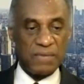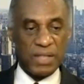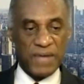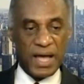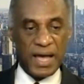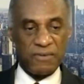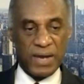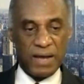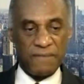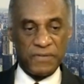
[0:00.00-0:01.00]
We'll have a high
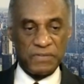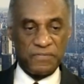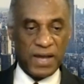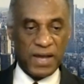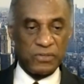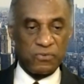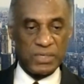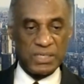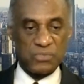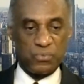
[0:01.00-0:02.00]
around 55
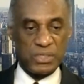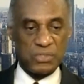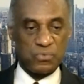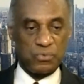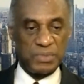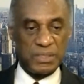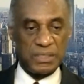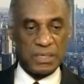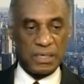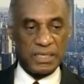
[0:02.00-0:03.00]
degrees. Winds will
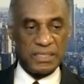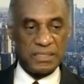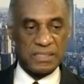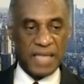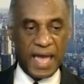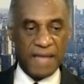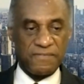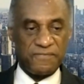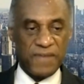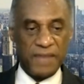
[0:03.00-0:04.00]
be east
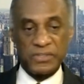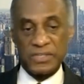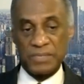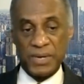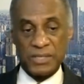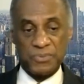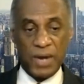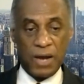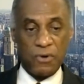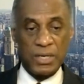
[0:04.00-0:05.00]
at 5 to 10 miles
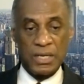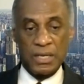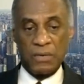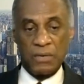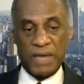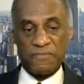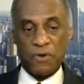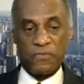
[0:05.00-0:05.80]
per hour. We have